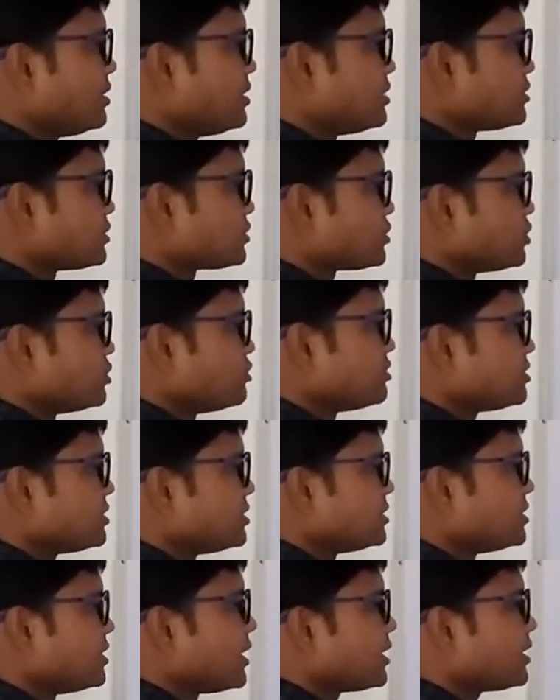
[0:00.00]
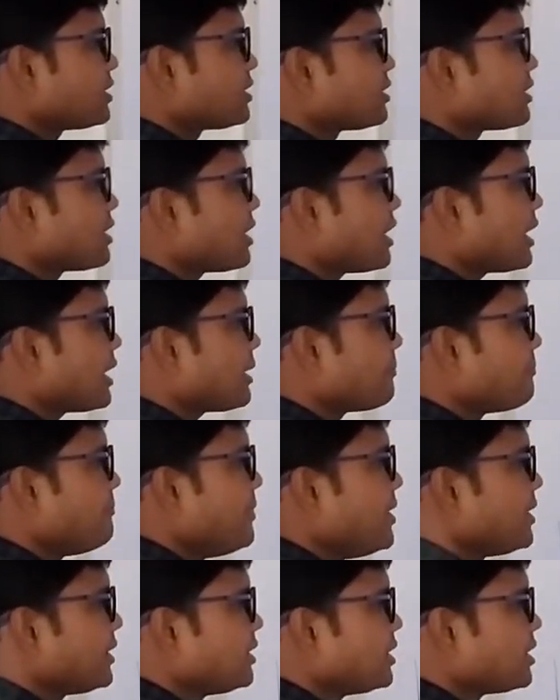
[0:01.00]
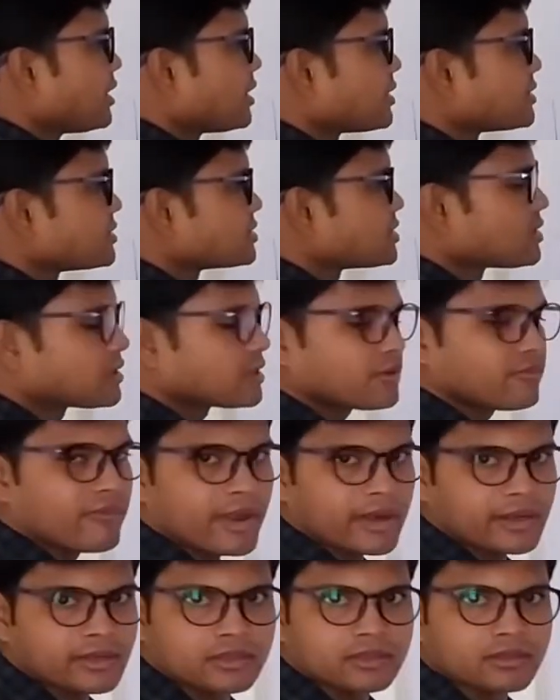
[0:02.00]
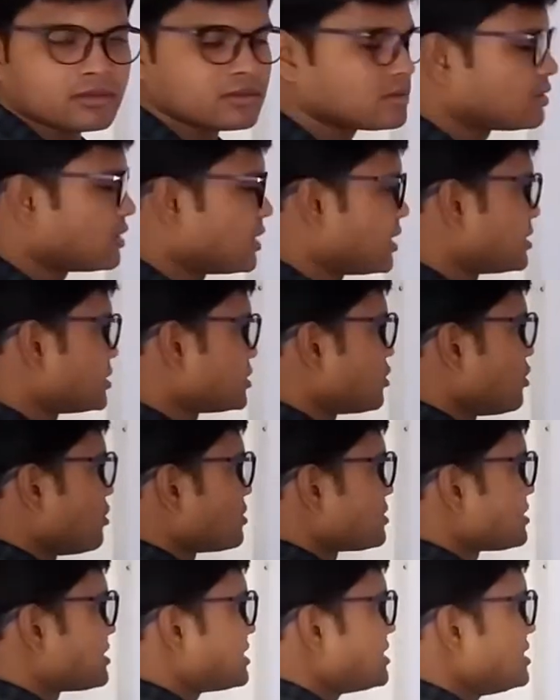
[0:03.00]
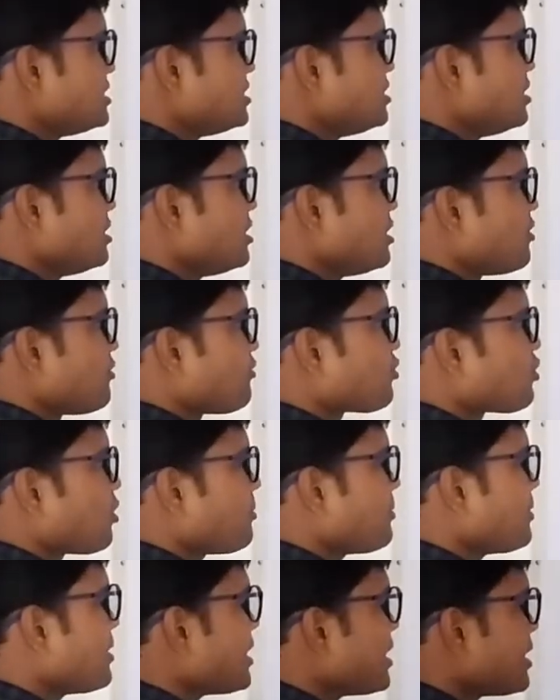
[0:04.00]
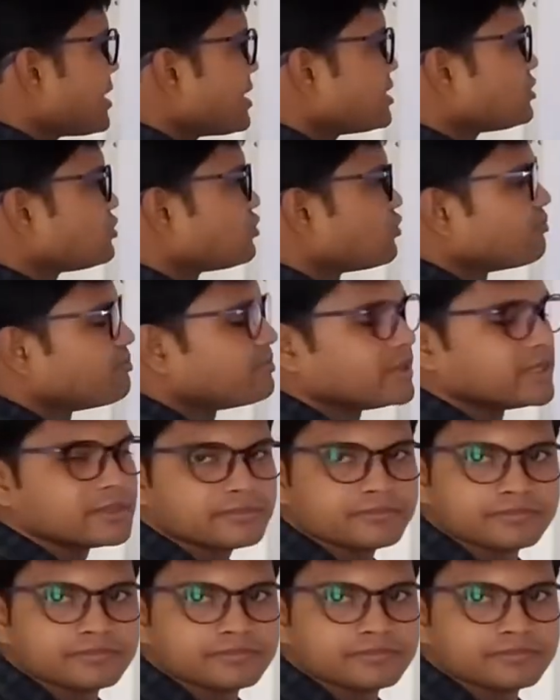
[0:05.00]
so you see that I am making a resultant vector that is called c from a to b,